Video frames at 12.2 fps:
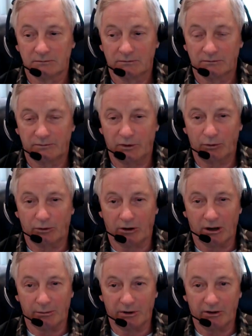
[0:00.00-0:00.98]
future
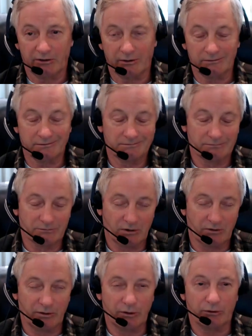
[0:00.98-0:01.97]
companies,
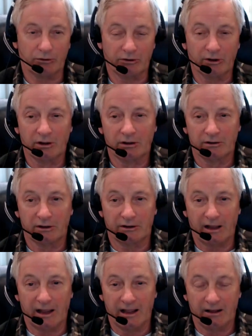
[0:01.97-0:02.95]
futures that
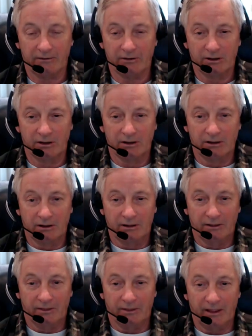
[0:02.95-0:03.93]
they have,
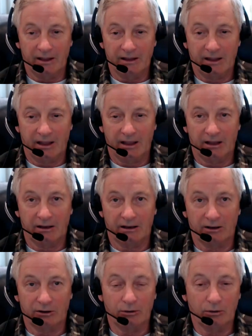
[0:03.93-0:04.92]
they can
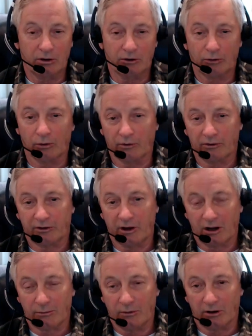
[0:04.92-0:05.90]
and do control the
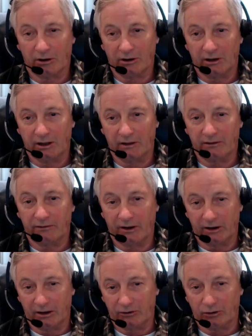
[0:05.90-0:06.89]
stock market and the
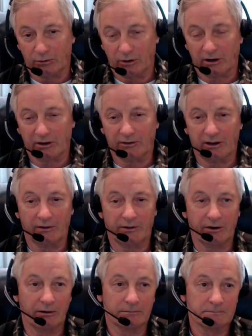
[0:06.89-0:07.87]
financial markets out
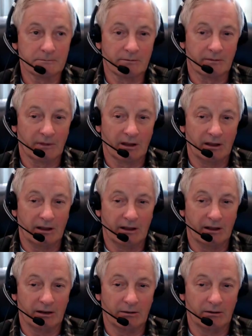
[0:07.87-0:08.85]
there.
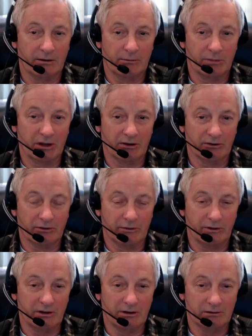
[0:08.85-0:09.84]
And because of
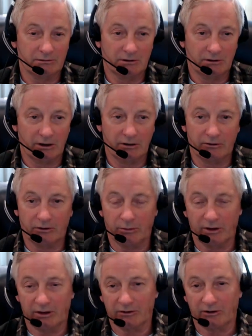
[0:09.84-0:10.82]
the hundreds of
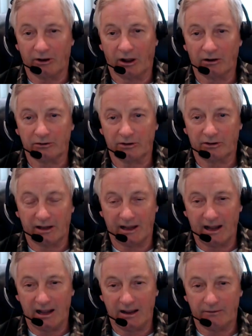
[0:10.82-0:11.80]
billions of dollars that they
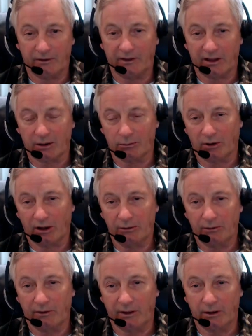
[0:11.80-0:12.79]
have that they can play
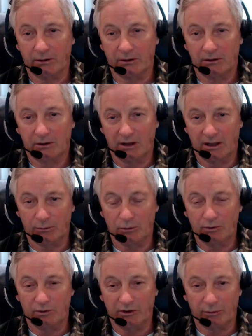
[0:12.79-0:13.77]
with and
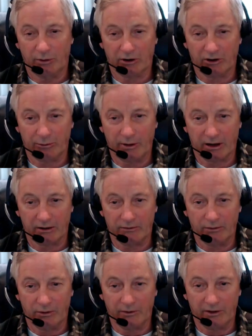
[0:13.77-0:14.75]
move these markets back and
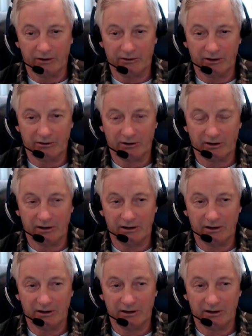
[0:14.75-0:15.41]
forth. And essentially,